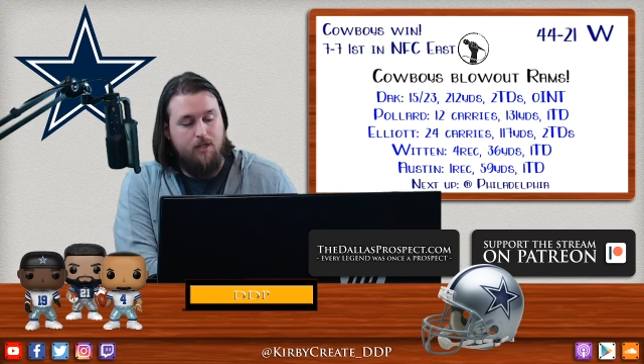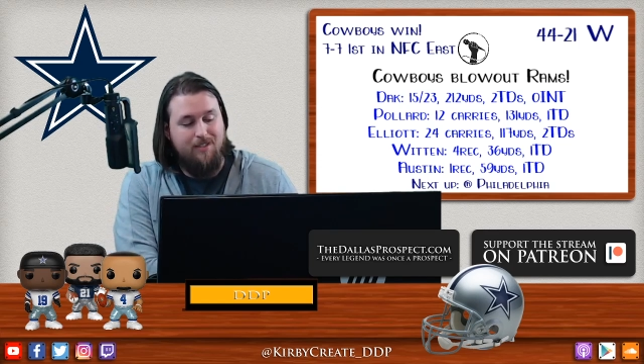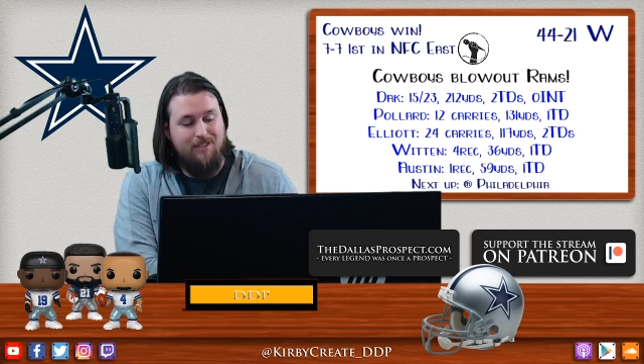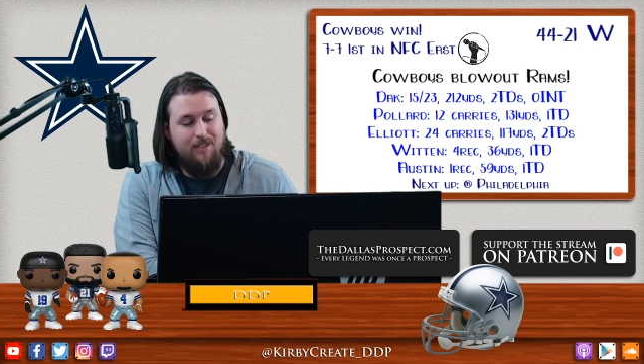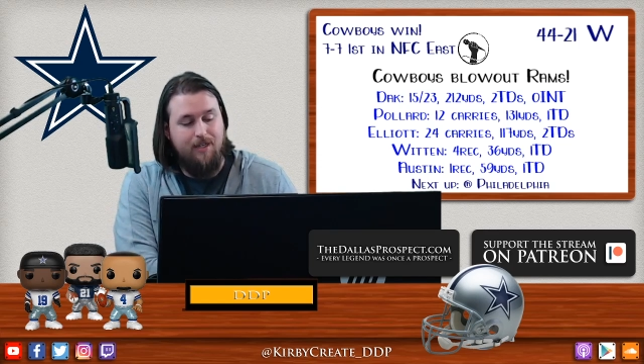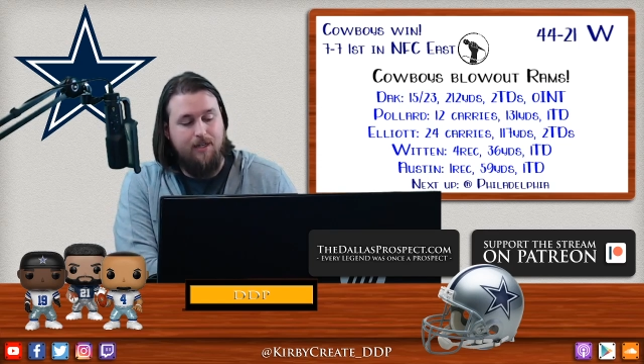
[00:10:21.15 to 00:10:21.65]

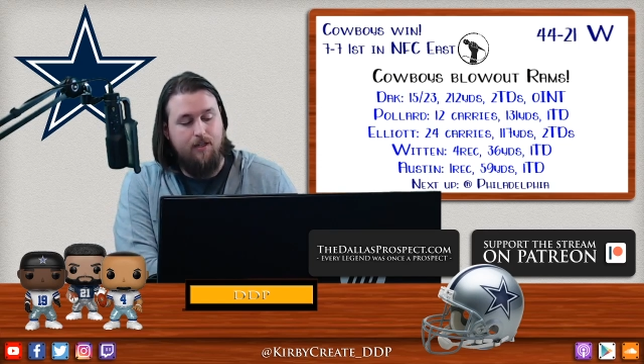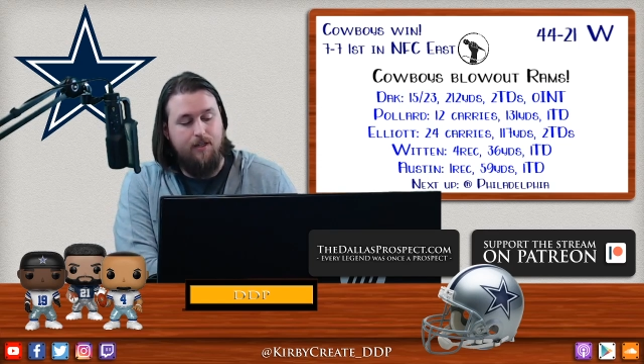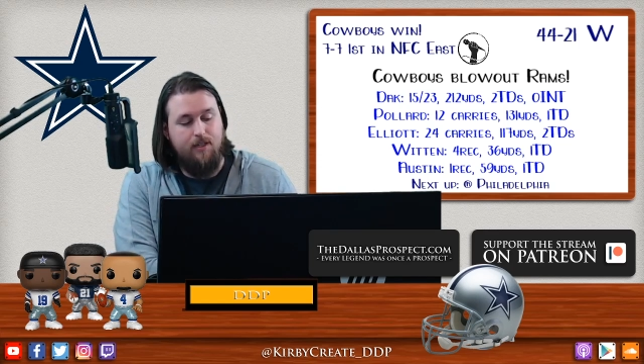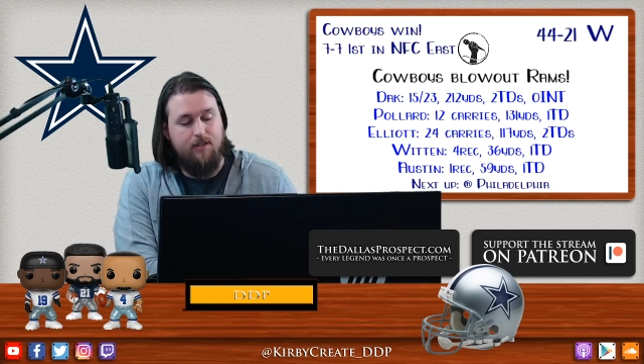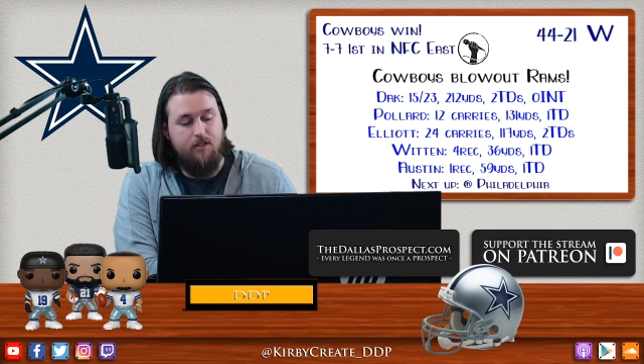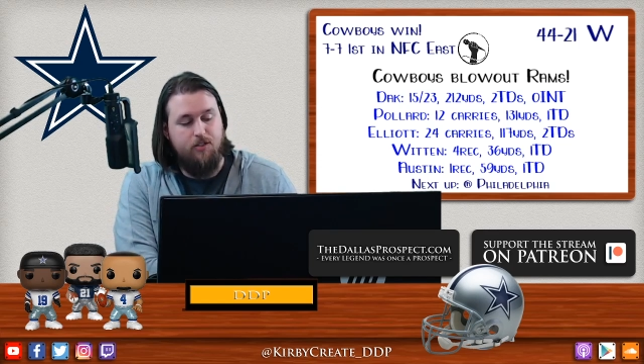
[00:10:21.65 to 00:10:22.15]
Zeke
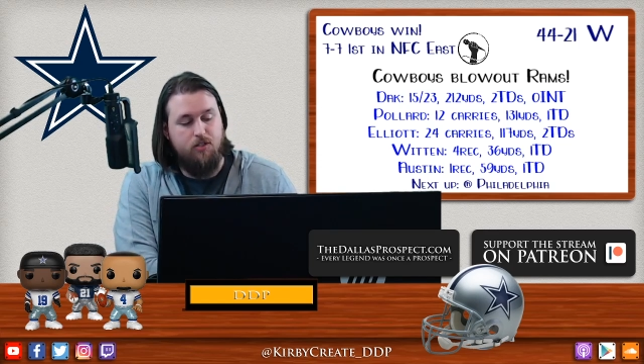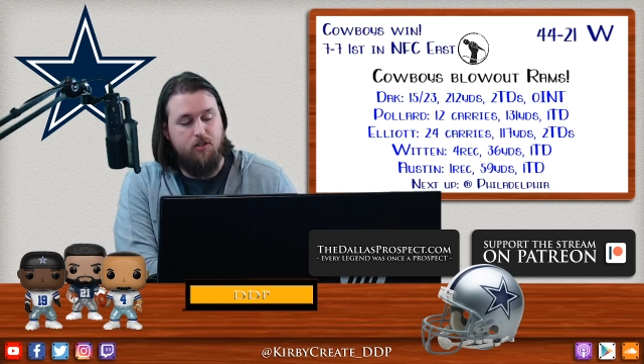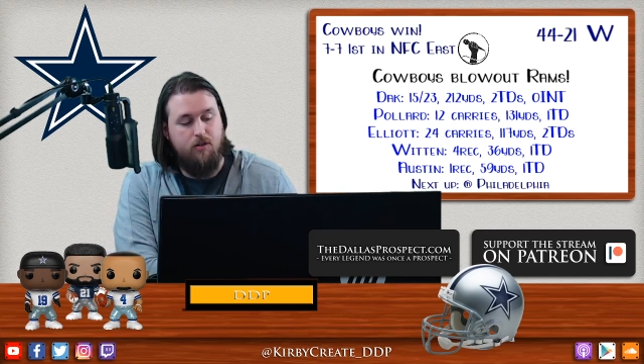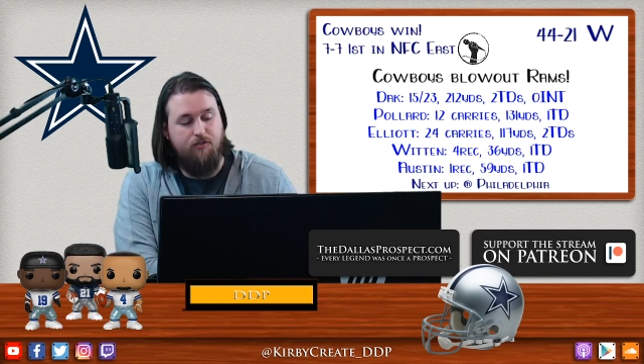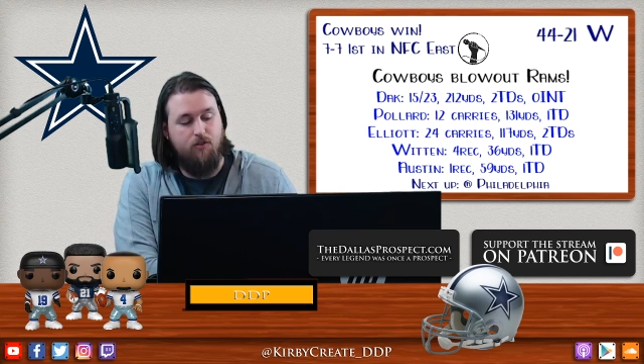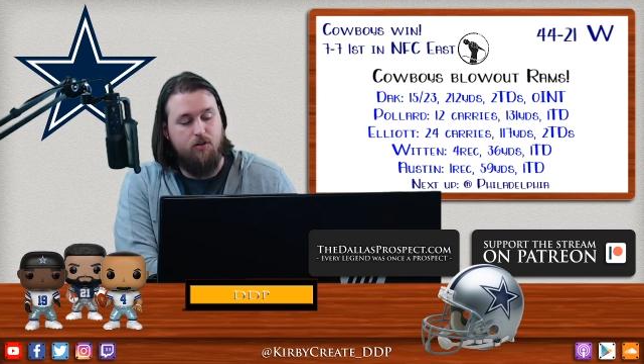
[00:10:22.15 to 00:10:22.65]
Elliott touches
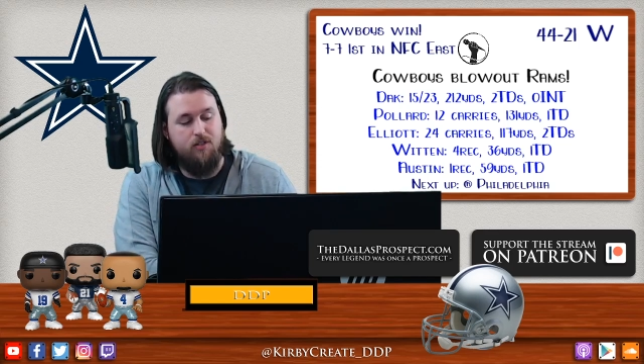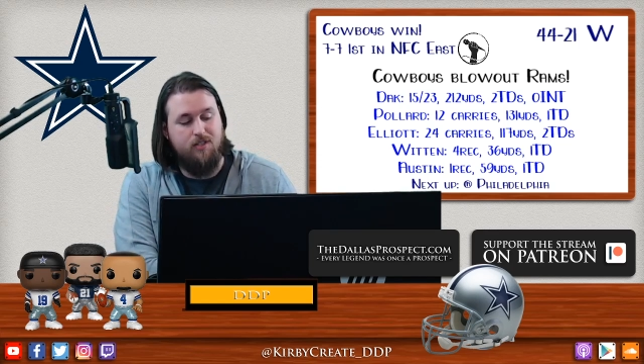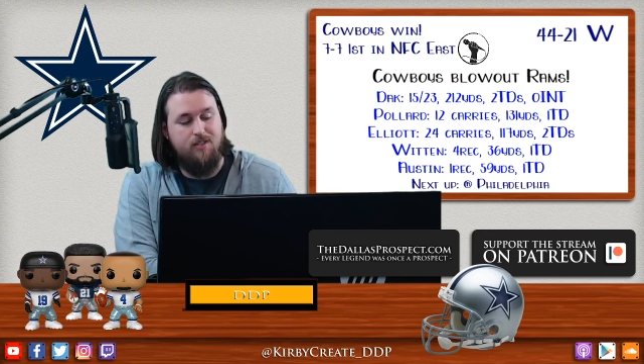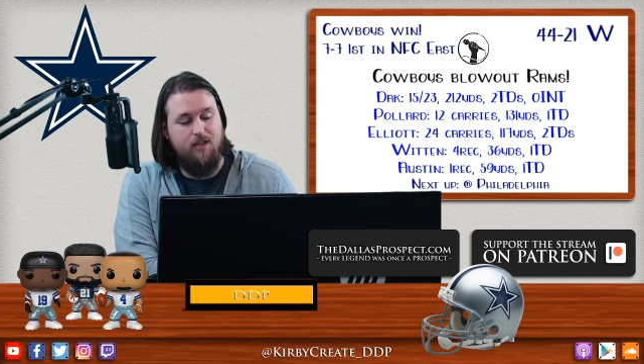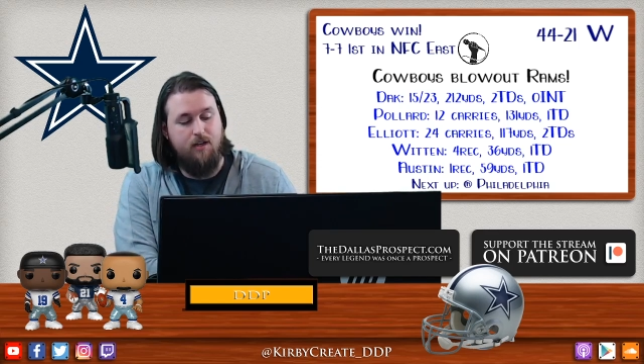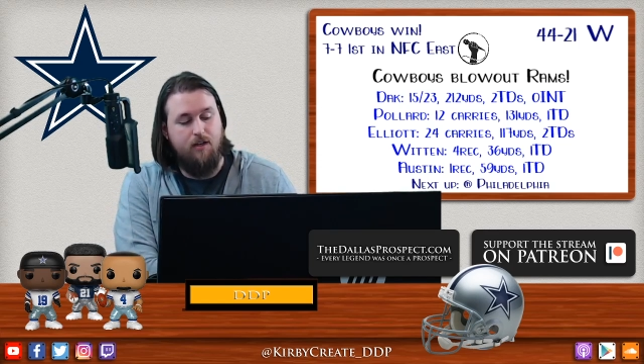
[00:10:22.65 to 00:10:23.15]
on 1st and
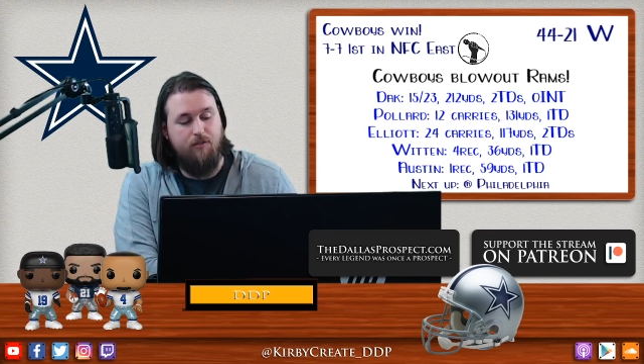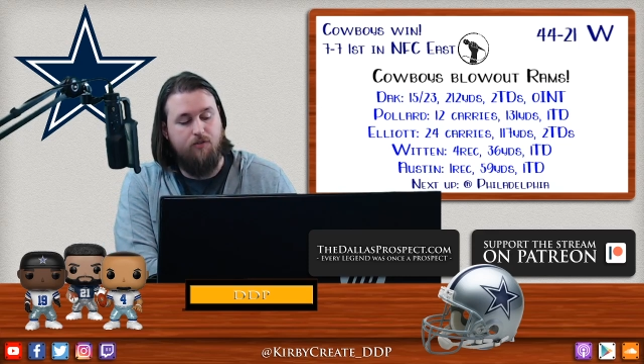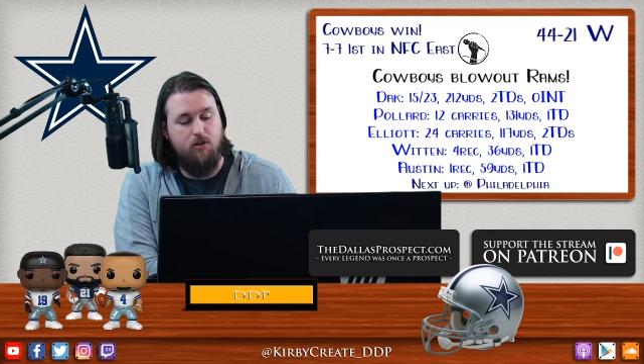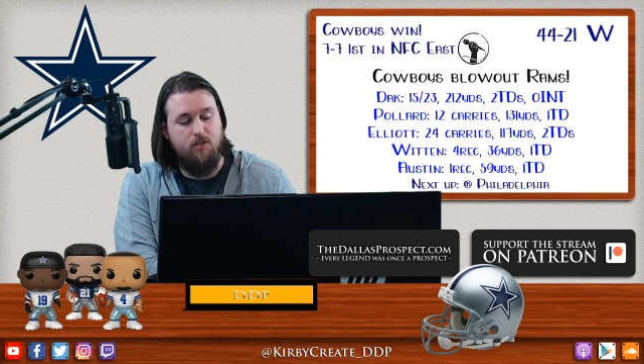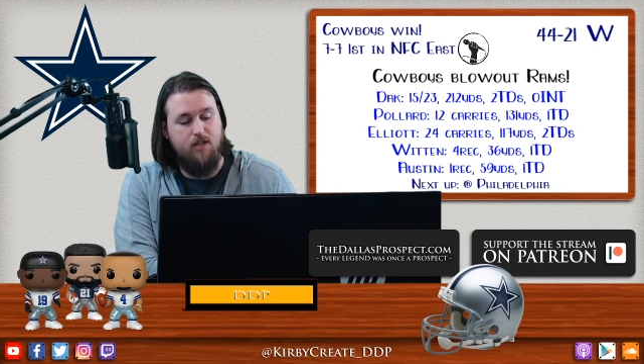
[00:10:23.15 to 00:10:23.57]
10 in the first